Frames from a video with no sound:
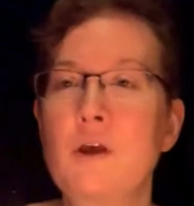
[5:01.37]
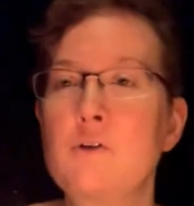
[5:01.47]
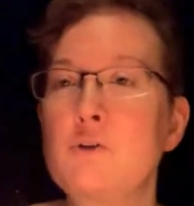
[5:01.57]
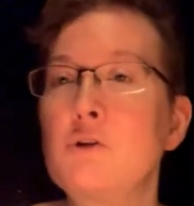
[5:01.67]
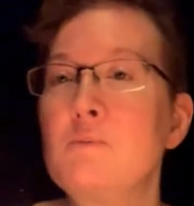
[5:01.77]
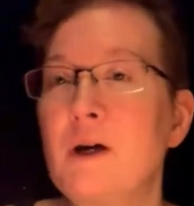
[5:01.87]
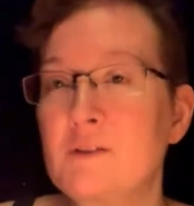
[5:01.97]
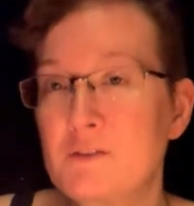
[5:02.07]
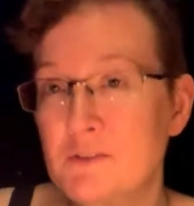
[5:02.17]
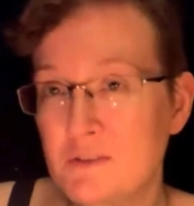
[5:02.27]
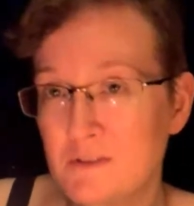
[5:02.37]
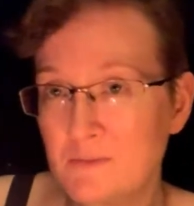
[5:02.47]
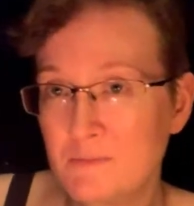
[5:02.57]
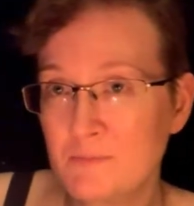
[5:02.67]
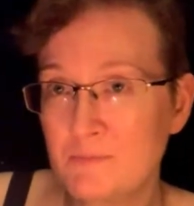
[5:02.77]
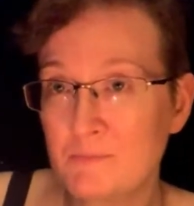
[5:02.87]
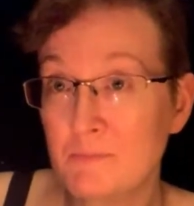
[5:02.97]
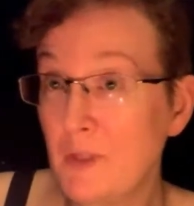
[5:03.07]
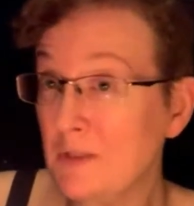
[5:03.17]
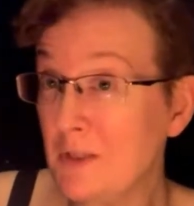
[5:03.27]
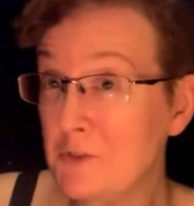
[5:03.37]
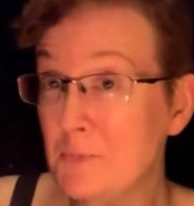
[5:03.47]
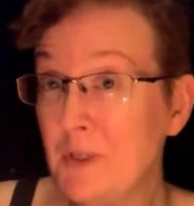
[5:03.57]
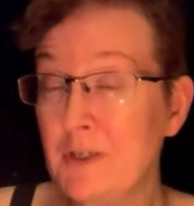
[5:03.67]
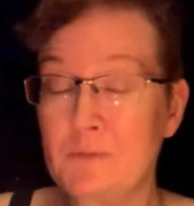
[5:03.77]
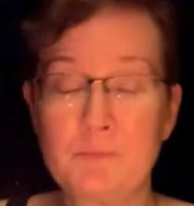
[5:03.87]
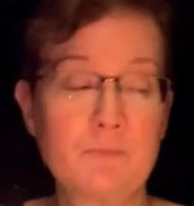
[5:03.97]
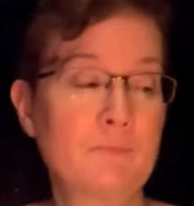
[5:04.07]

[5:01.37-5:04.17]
Do your best. and let us begin.